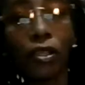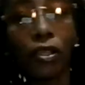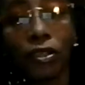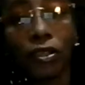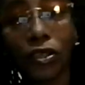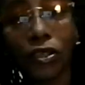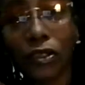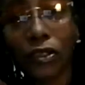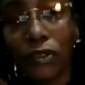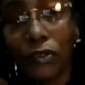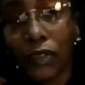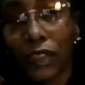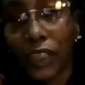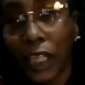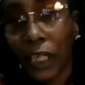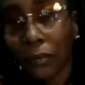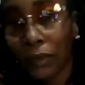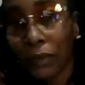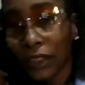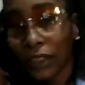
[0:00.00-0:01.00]
you tapped
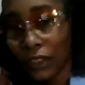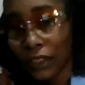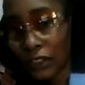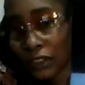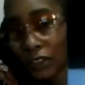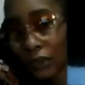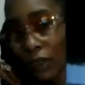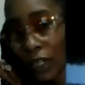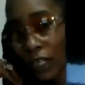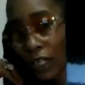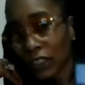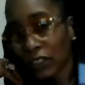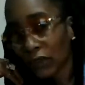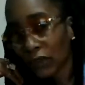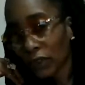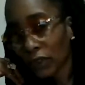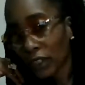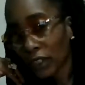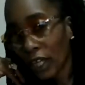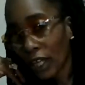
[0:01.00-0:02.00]
in and you asked for
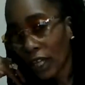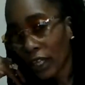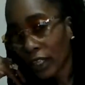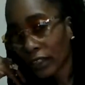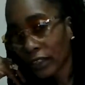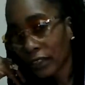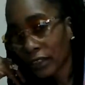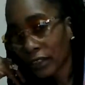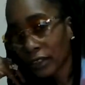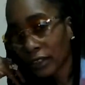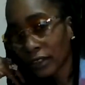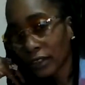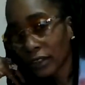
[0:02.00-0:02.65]
guidance.